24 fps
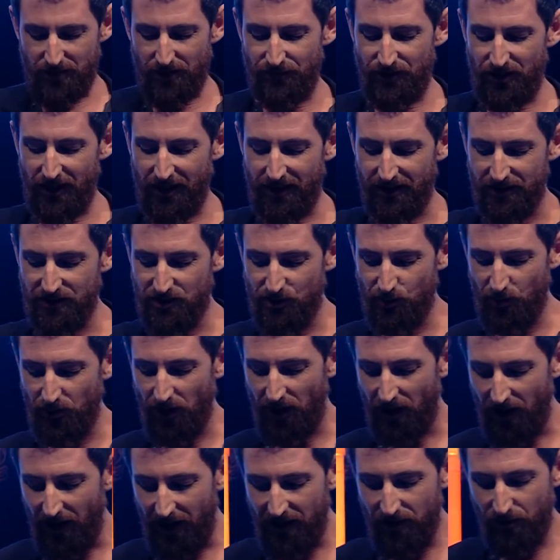of chickens with
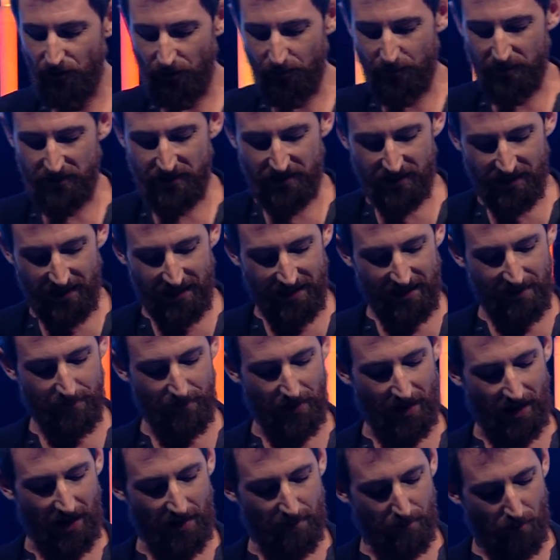high group esteem
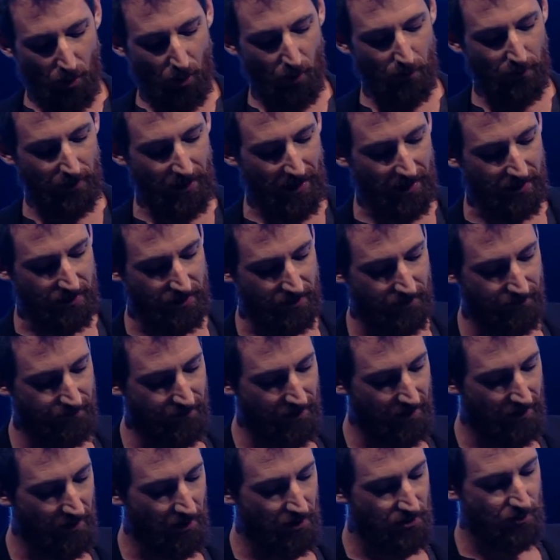are more productive
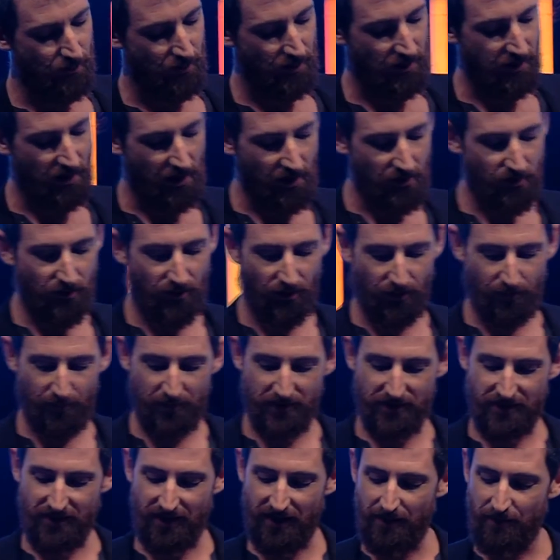than those with low group
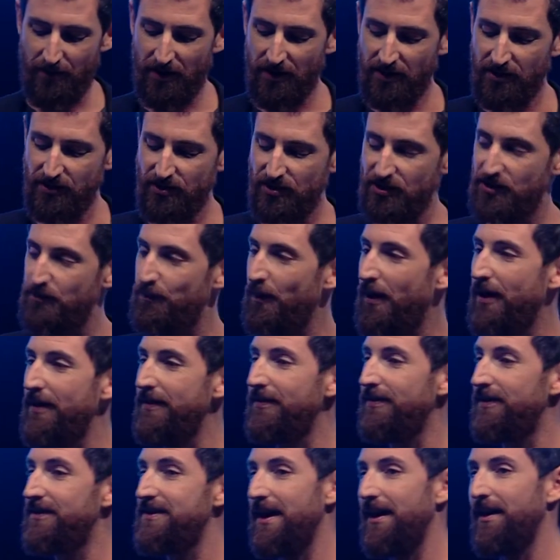esteem,
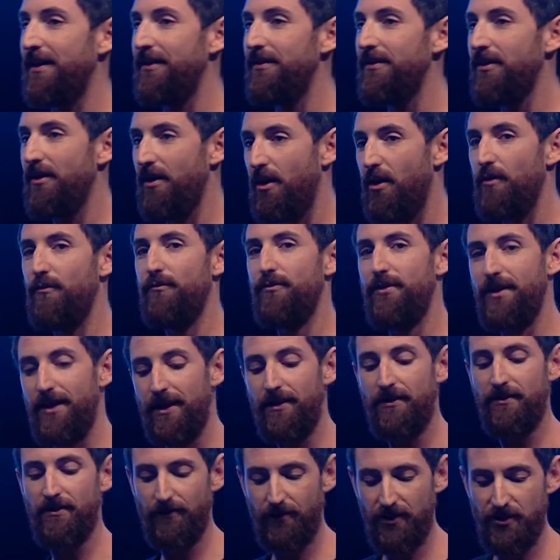despite the talent of the
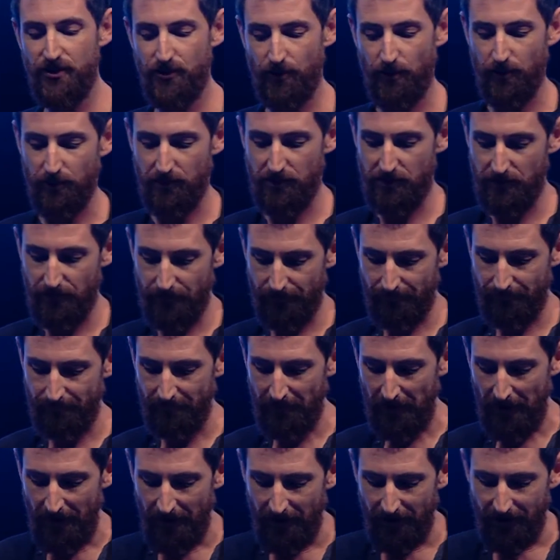individuals.
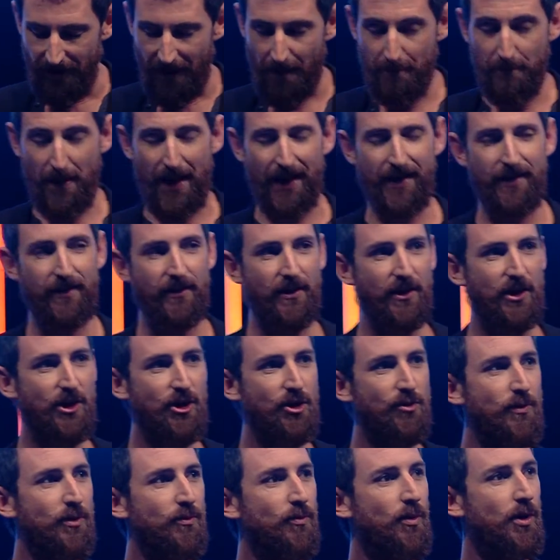Now, back in the
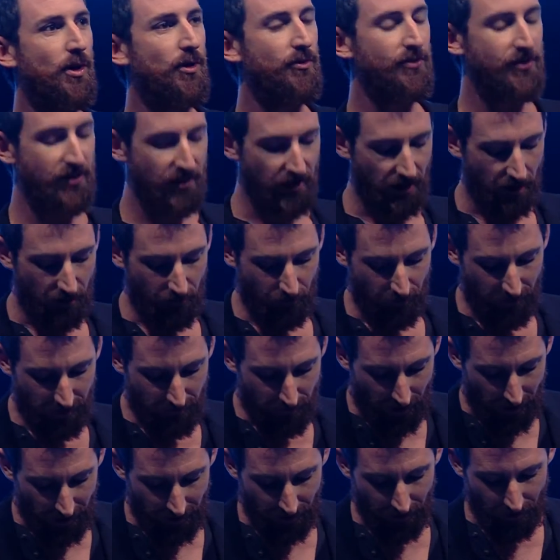human world, you know, we
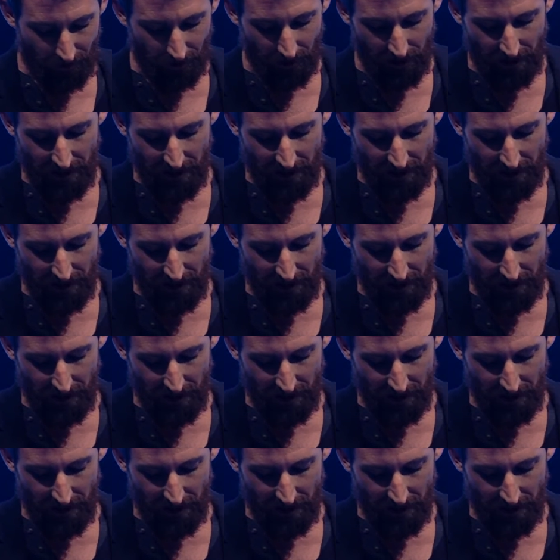might not